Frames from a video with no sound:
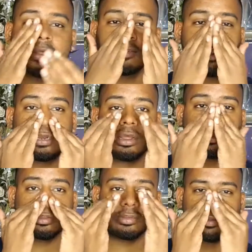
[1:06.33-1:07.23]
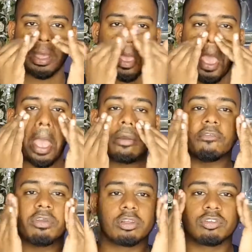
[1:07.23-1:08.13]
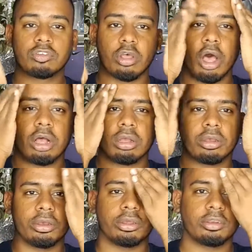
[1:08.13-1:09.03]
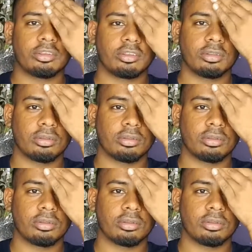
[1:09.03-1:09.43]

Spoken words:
my skin because it feels so good.